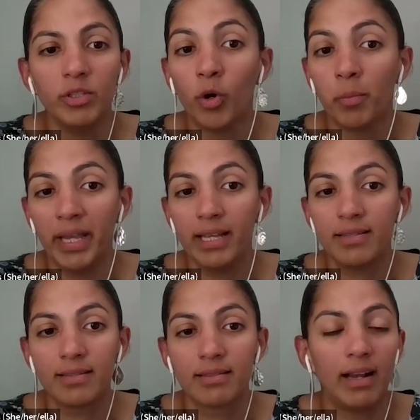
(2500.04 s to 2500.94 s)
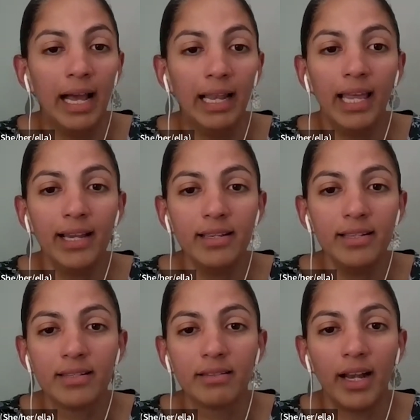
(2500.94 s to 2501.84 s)
our best
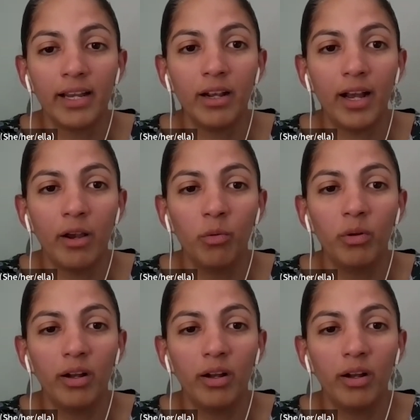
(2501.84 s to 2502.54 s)
allies. I